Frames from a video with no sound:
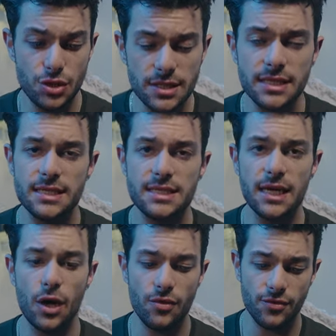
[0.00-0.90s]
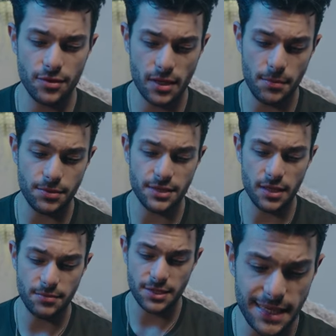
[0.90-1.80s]
using this thing over a couple of
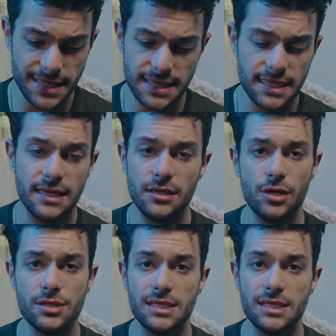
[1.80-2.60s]
times, I tested it, you know,